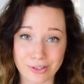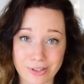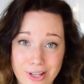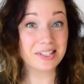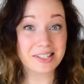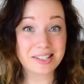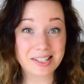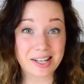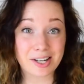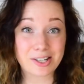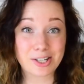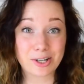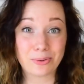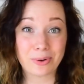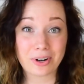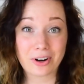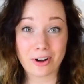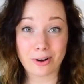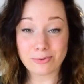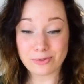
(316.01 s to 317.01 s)
So this is actually
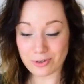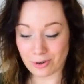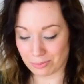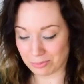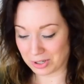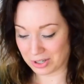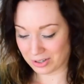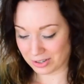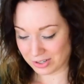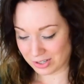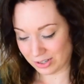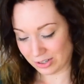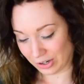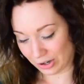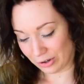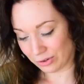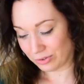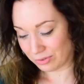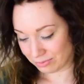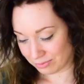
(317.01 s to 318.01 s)
where it comes from because, you
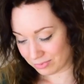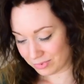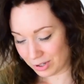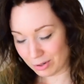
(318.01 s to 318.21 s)
know,